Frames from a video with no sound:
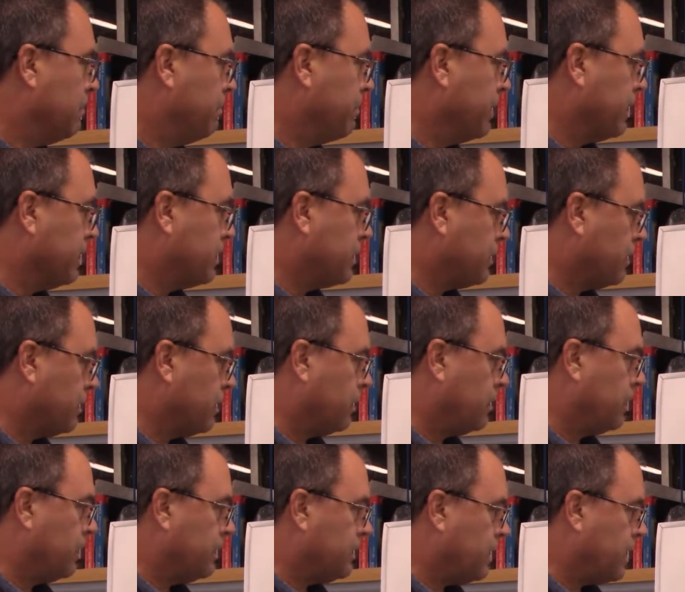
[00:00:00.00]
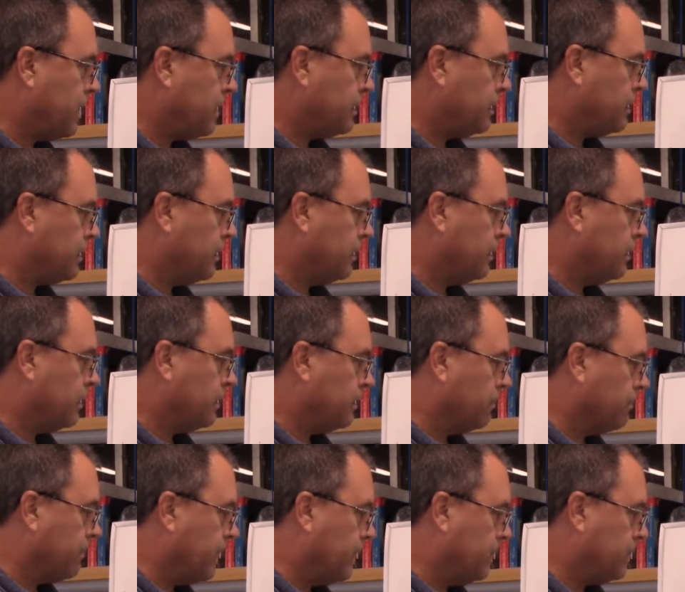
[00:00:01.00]
be sure to test it to
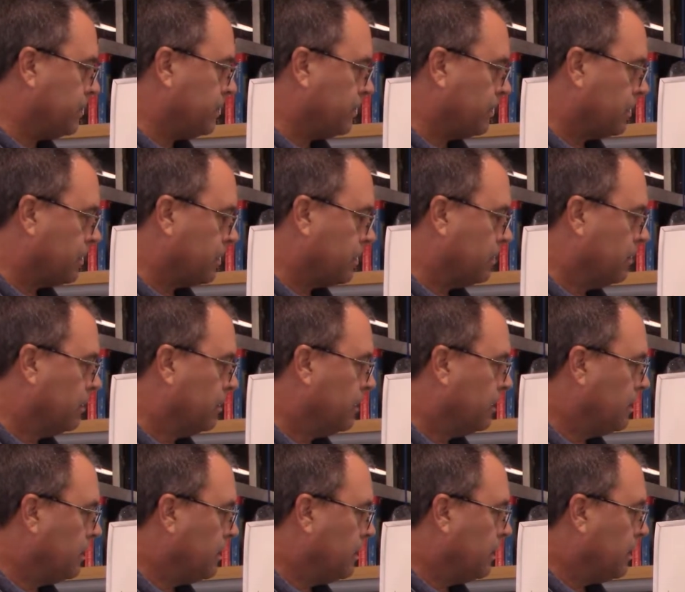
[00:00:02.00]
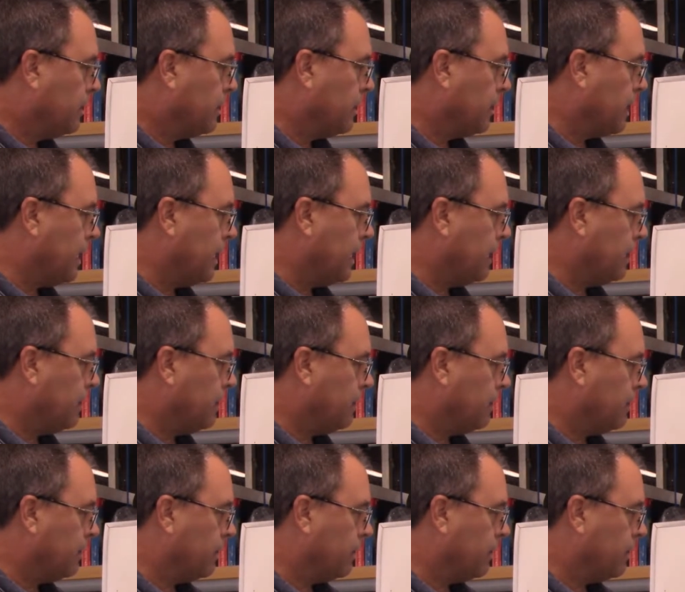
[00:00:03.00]
make sure that